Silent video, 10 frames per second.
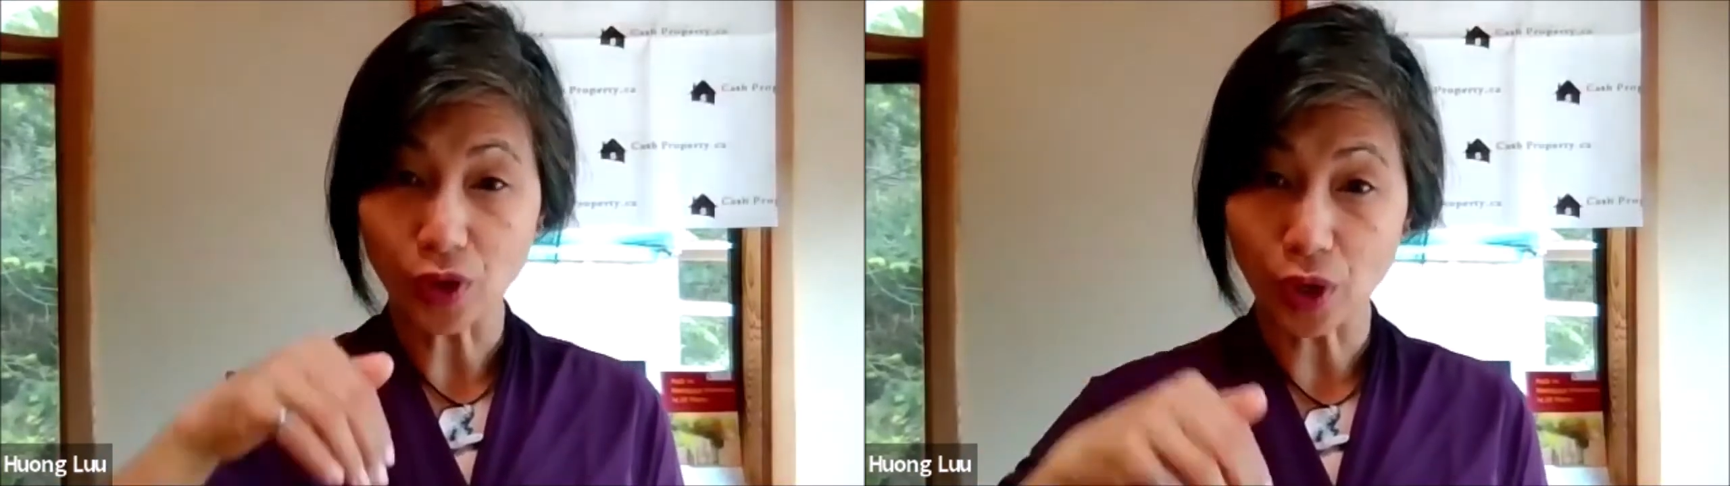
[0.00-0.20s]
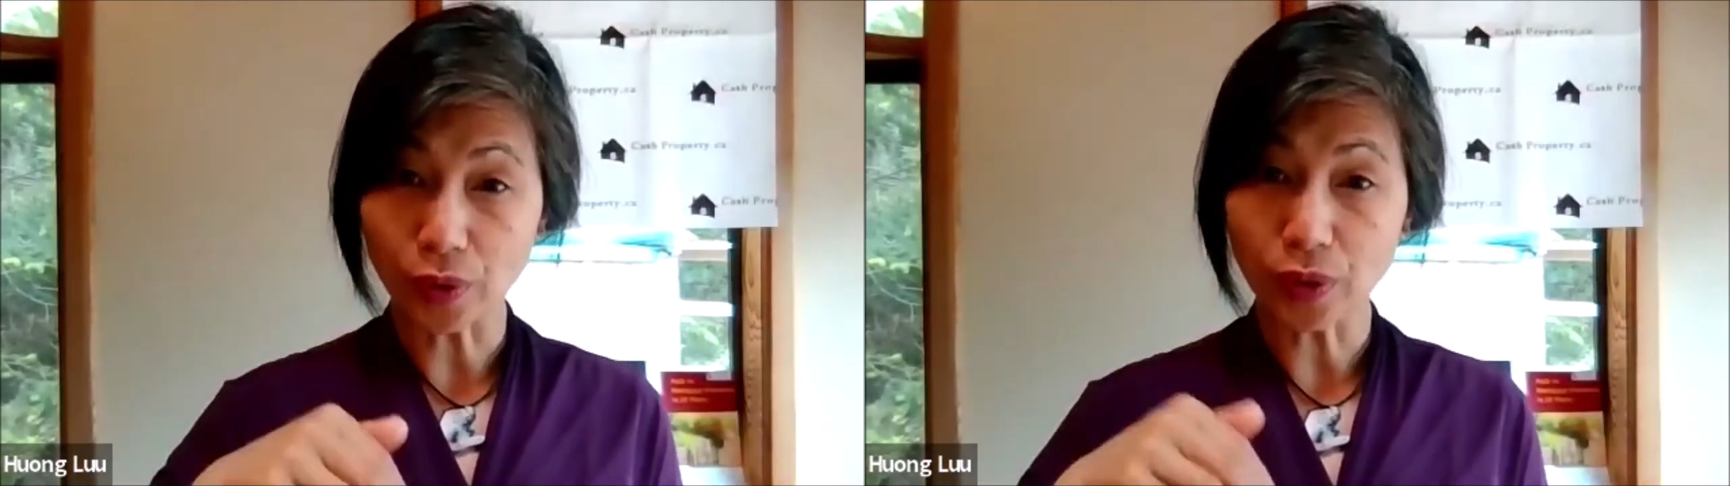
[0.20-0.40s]
the
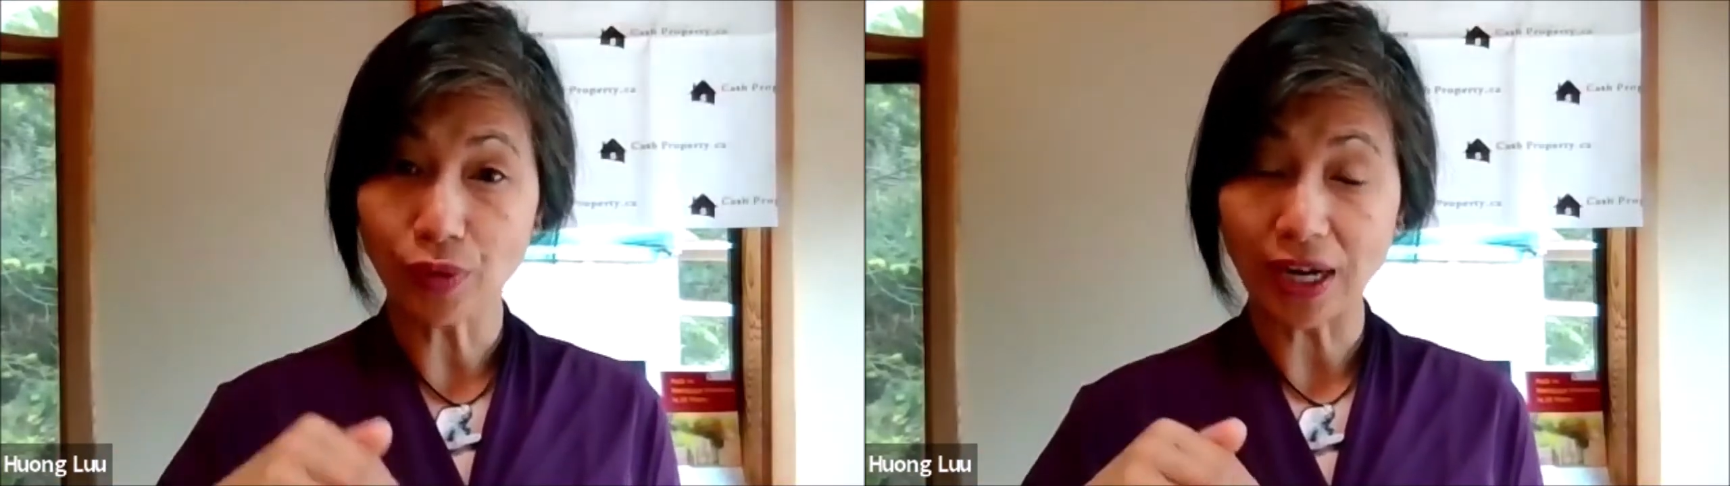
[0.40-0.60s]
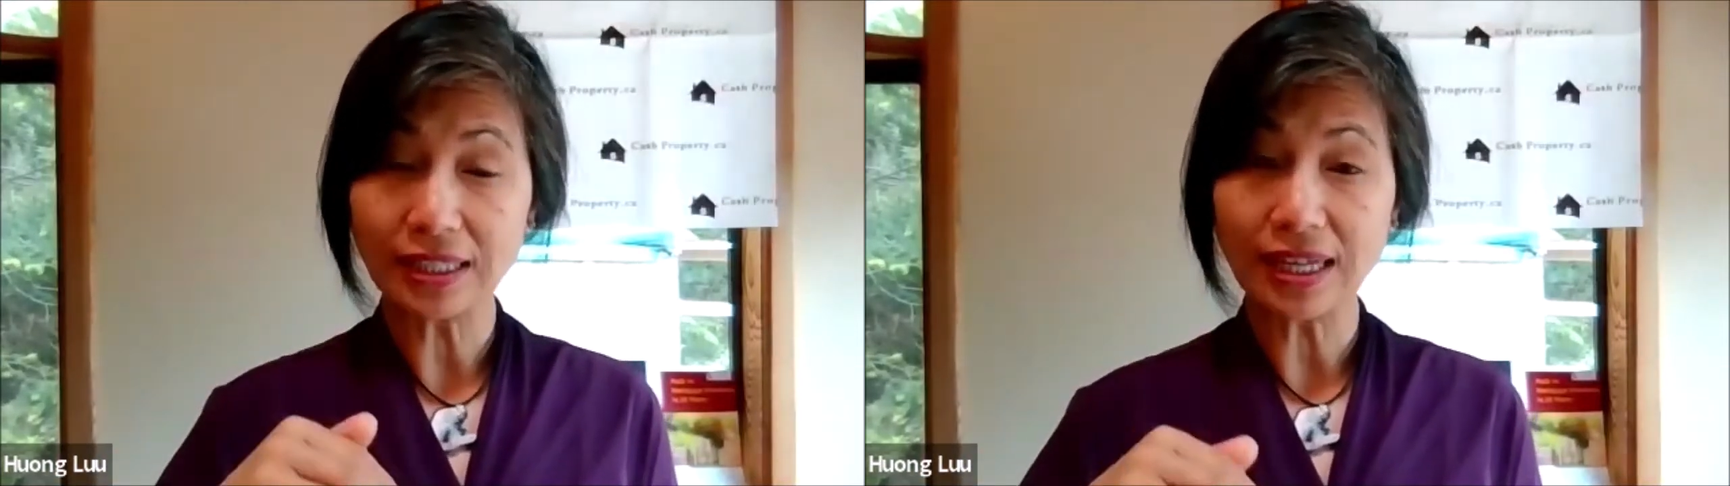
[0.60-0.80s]
current
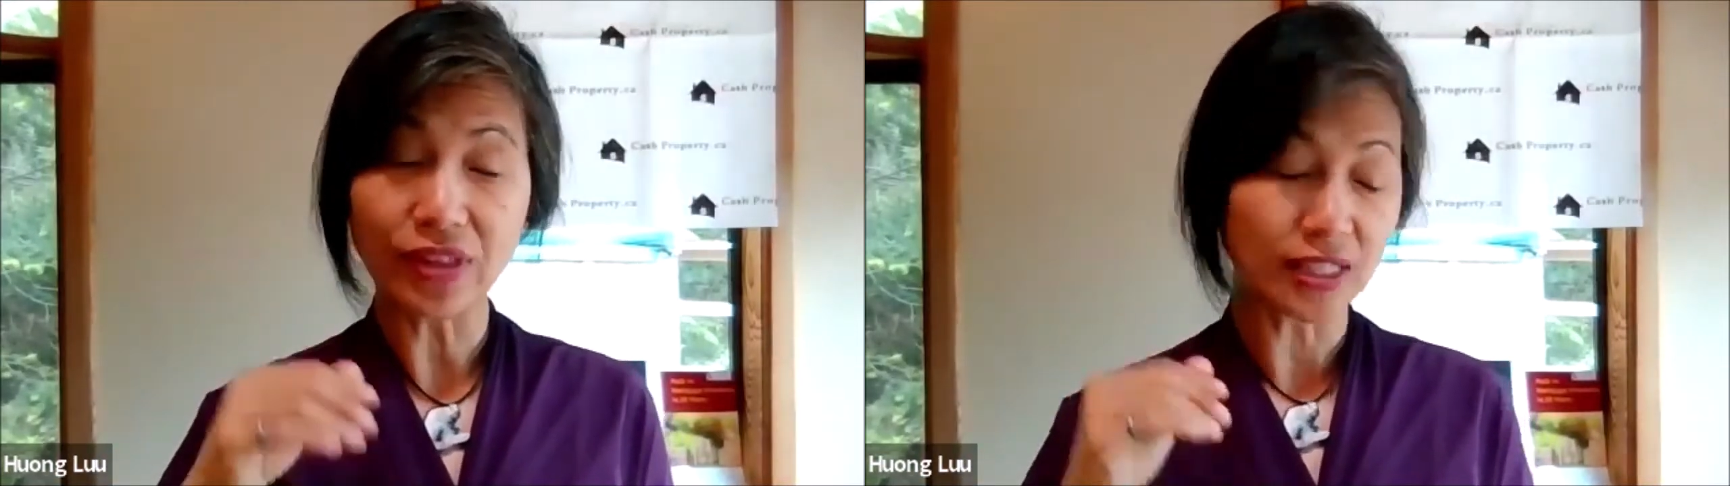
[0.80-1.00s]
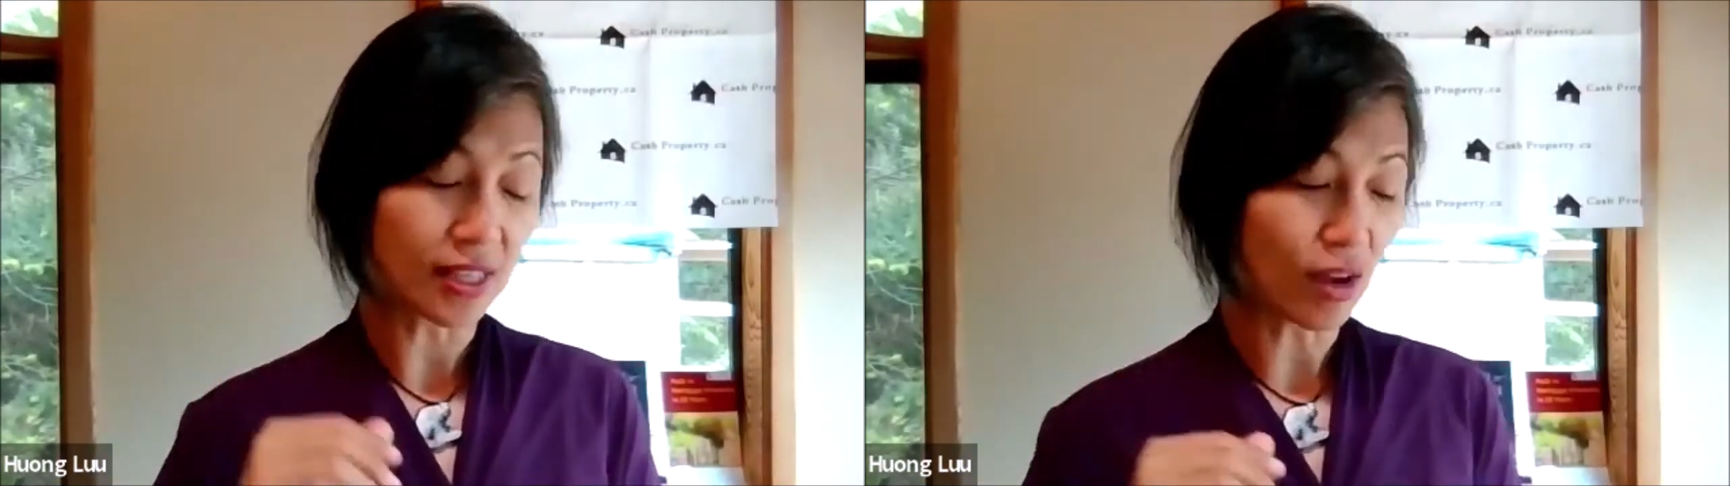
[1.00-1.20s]
rate
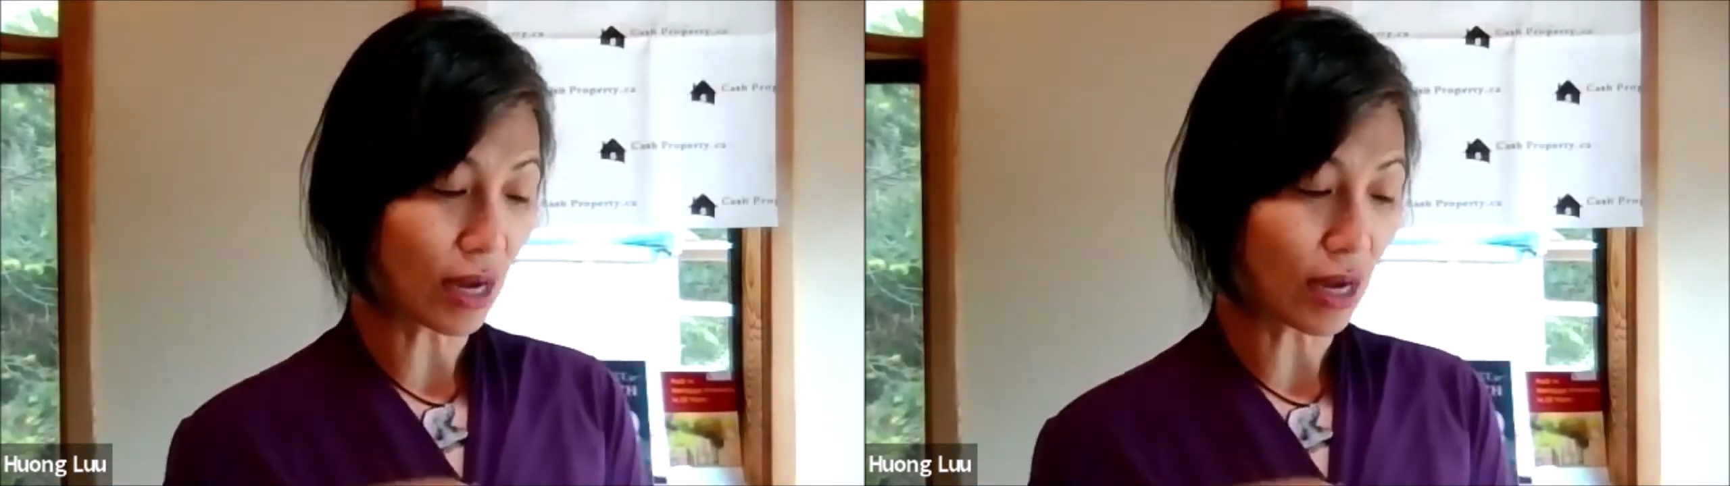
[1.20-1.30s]
and they say,